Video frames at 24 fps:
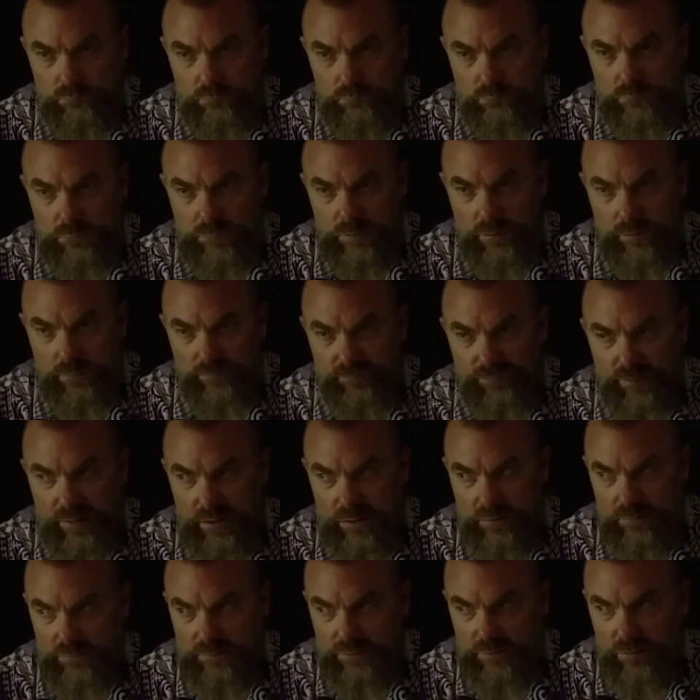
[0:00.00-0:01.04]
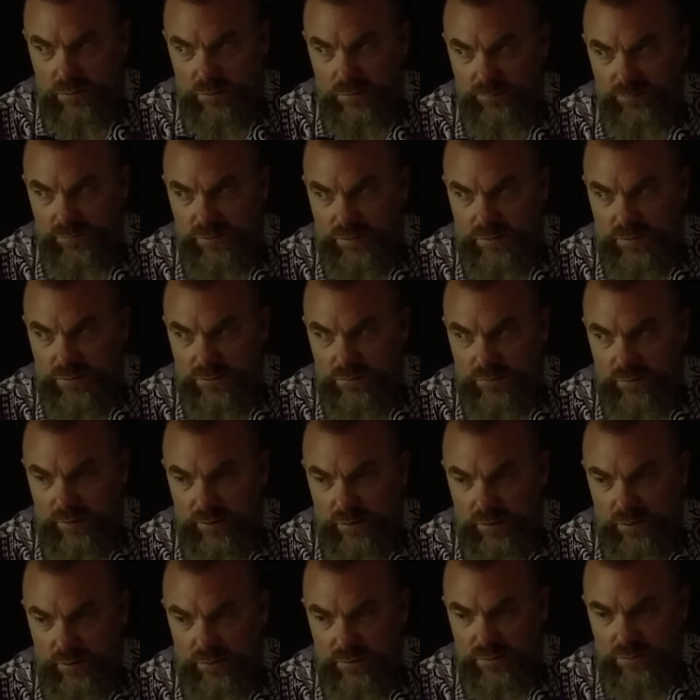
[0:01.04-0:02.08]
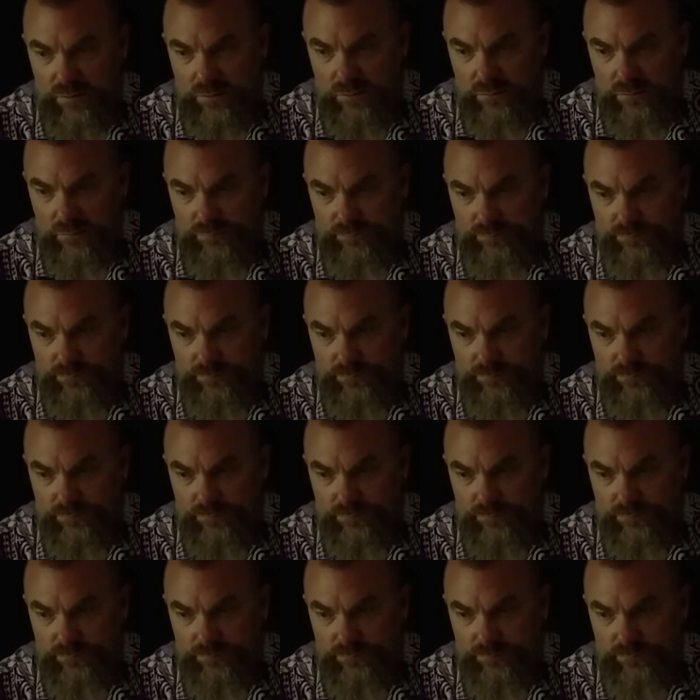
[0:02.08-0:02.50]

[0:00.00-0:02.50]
that are found in all physical things, so